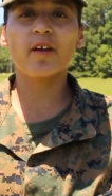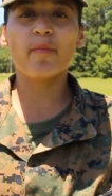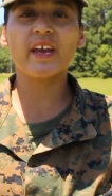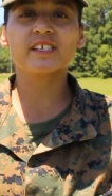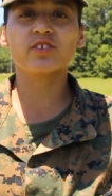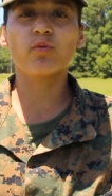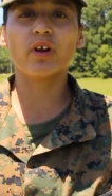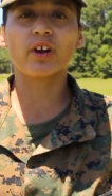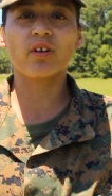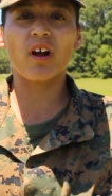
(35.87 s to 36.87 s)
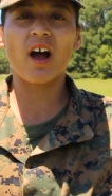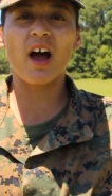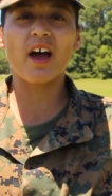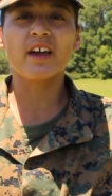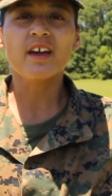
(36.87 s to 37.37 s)
it makes you want to
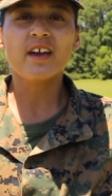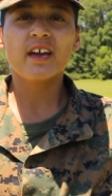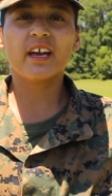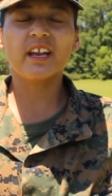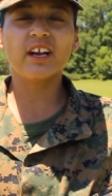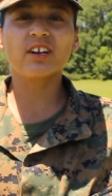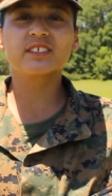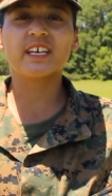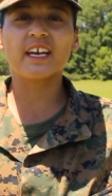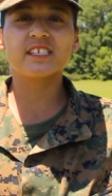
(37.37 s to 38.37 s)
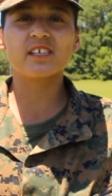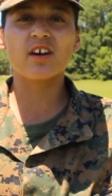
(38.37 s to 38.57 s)
cry, it irritates